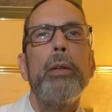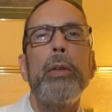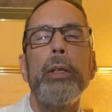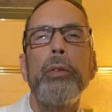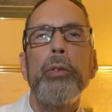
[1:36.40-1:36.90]

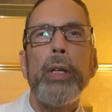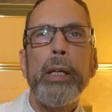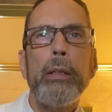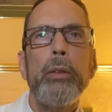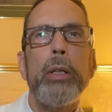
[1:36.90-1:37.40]
The
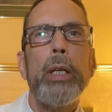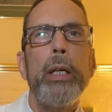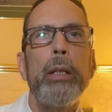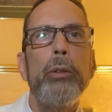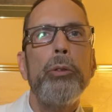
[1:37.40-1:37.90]
second
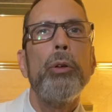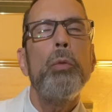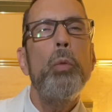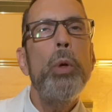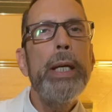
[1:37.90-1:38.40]
is
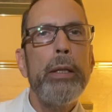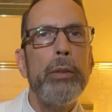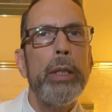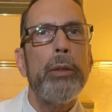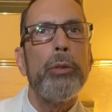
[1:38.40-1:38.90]

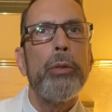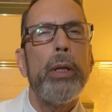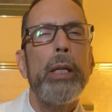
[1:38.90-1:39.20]
weakness.